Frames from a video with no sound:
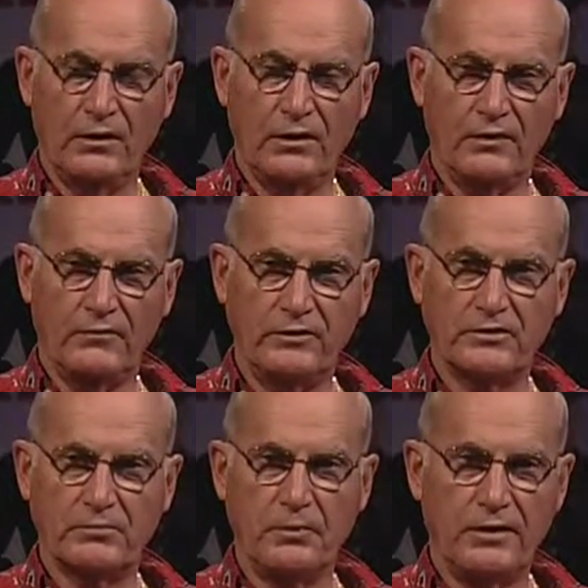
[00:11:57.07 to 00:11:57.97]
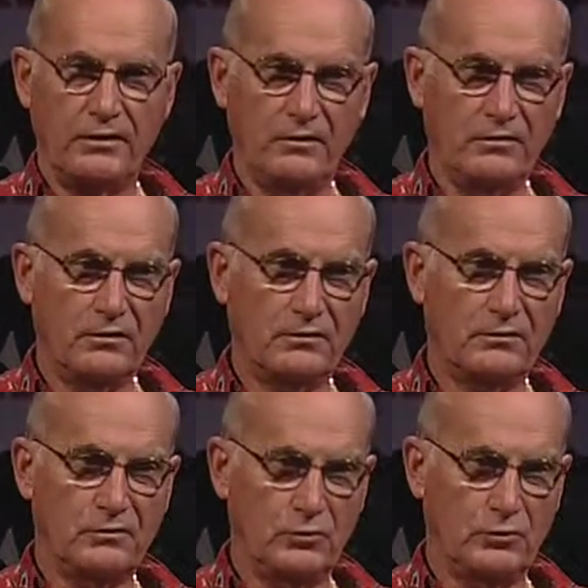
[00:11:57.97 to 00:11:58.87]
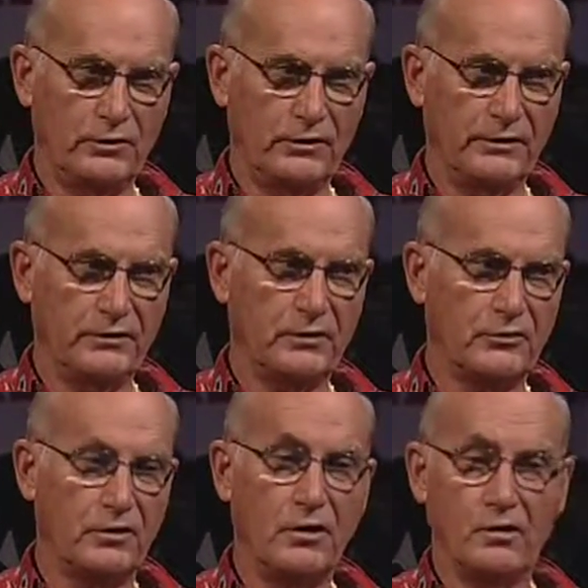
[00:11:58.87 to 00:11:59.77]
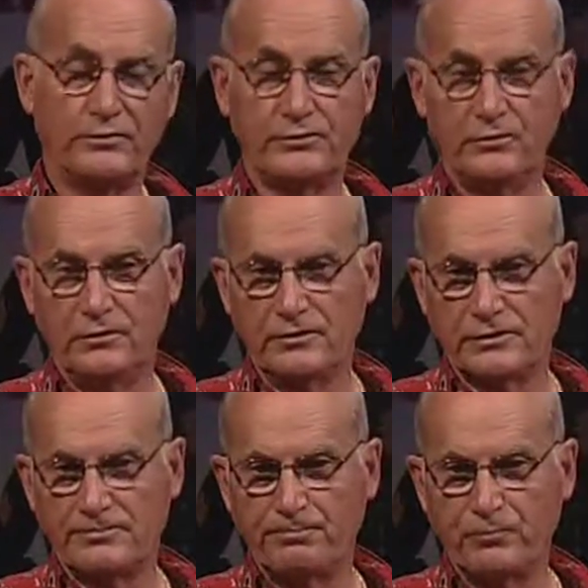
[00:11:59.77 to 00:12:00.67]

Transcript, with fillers: Now they've expanded it to, to uh, include all students.